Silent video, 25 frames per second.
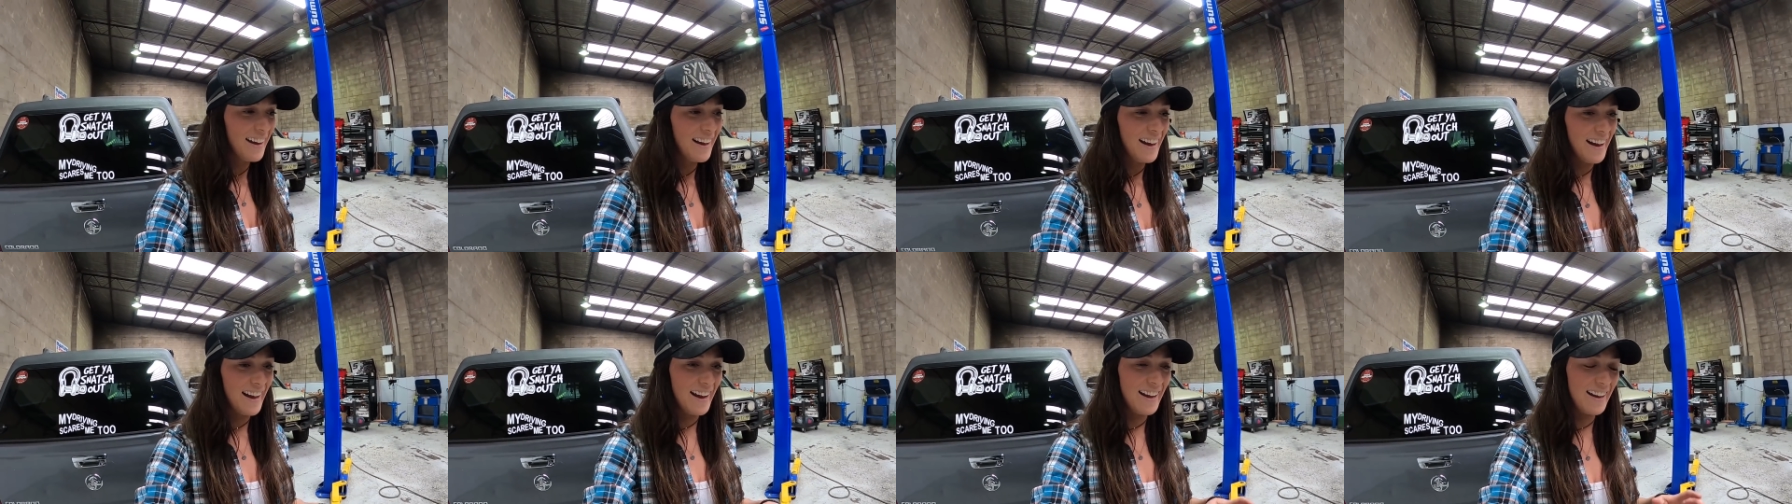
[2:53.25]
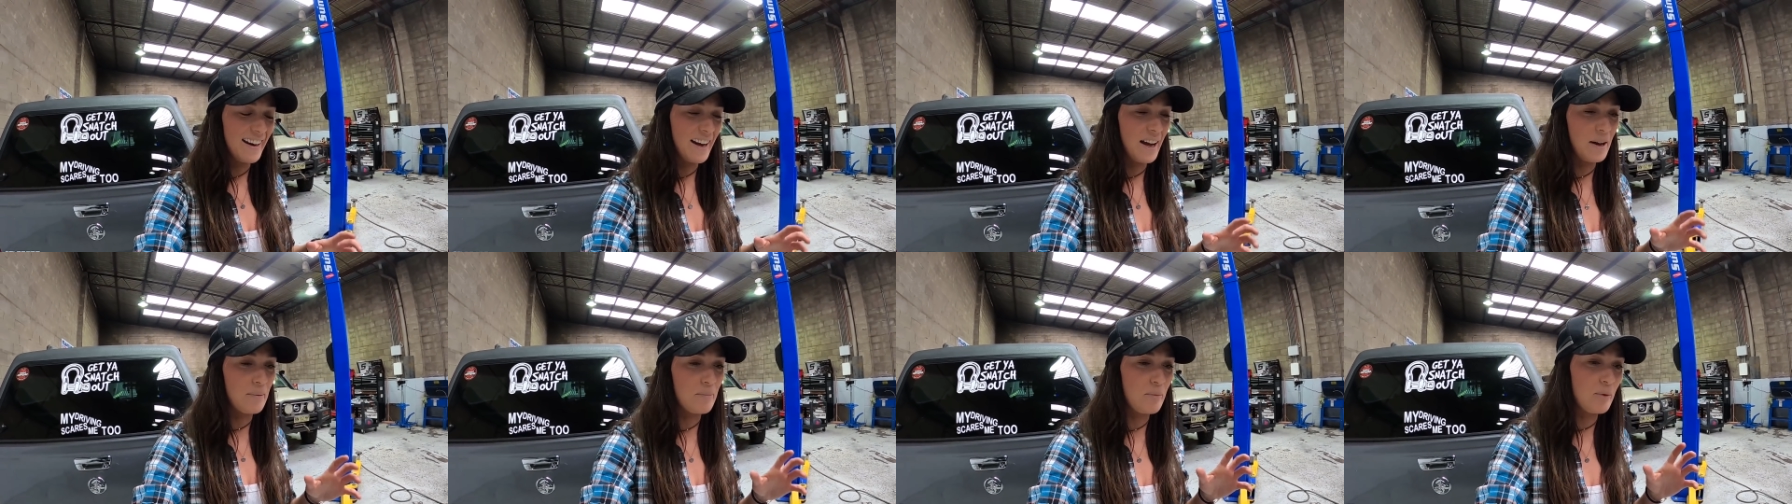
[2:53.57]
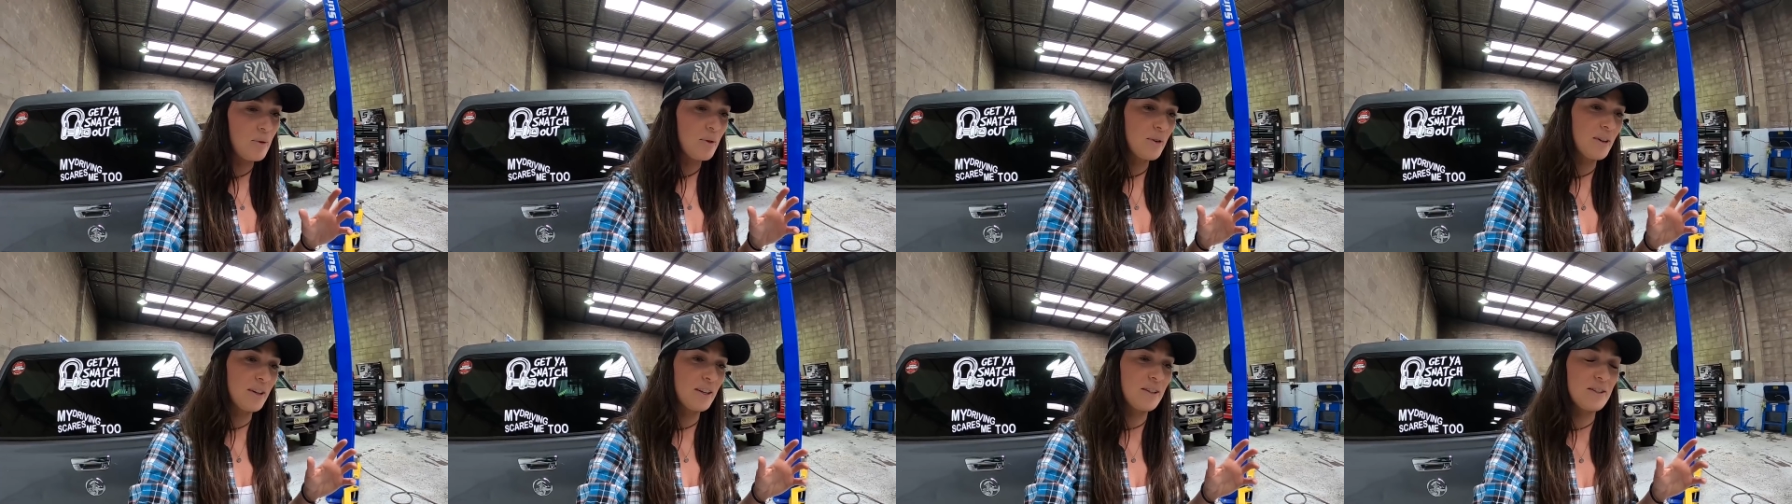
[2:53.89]
and I
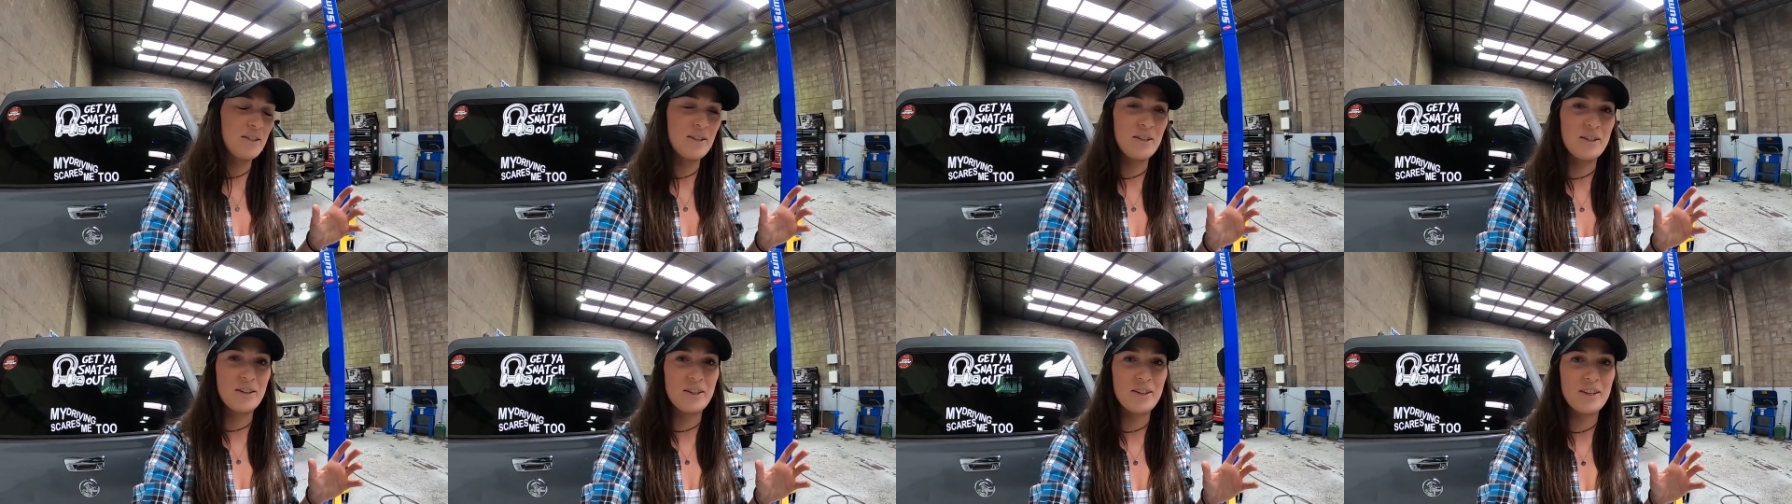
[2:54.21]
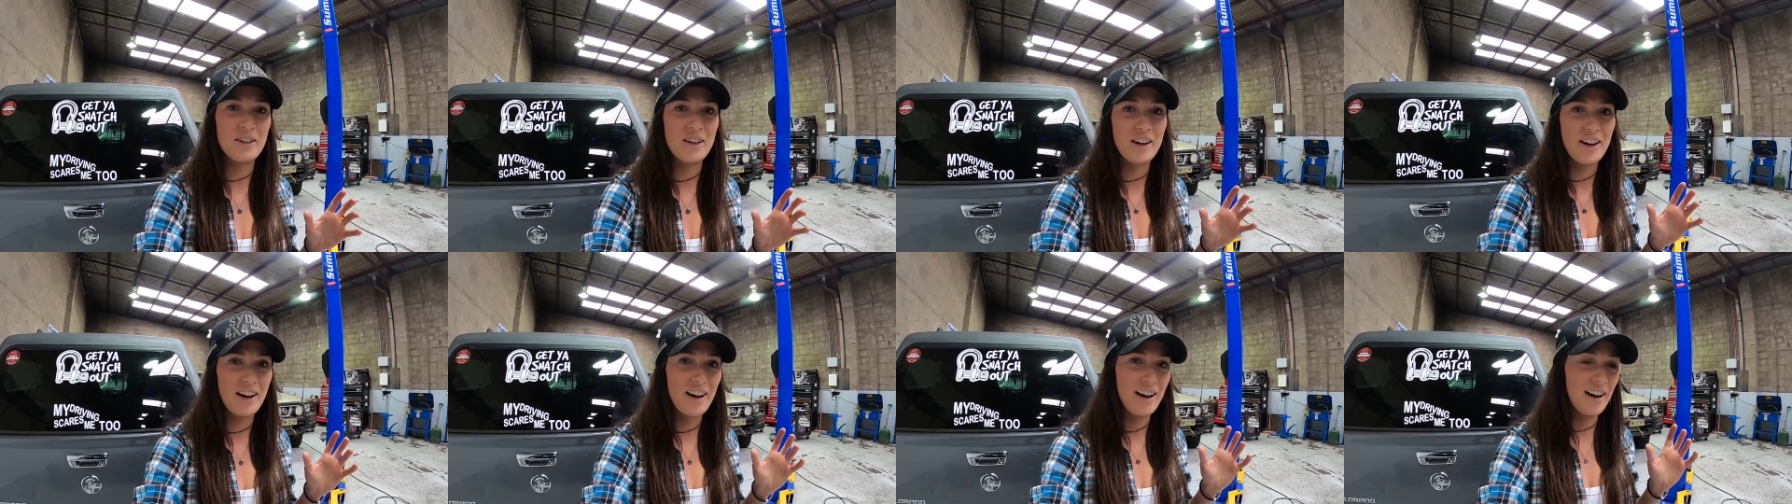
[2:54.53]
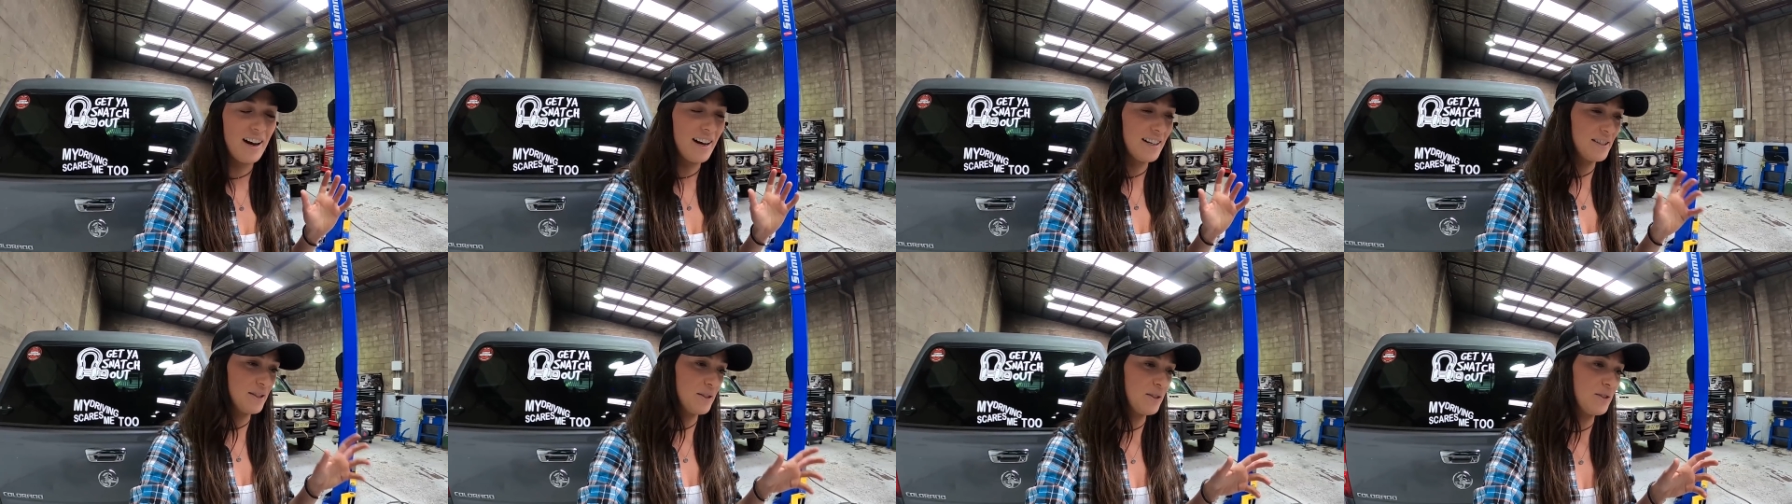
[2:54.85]
bought a new
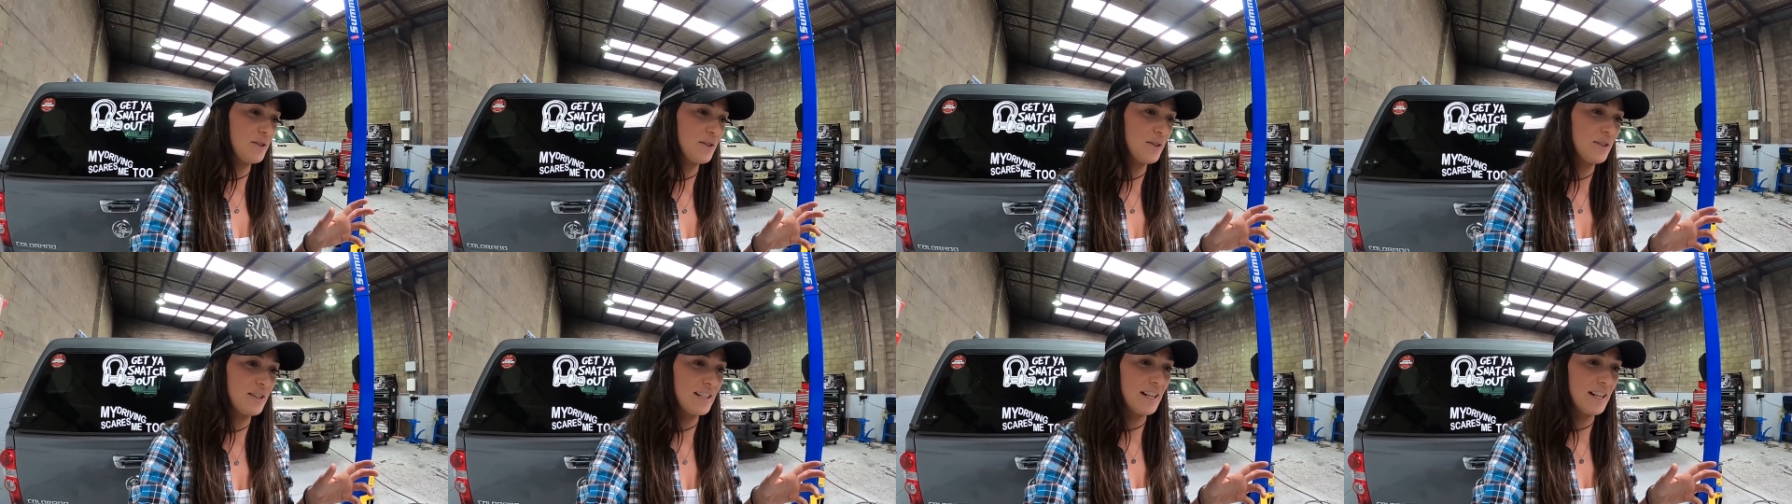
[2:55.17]
Isuzu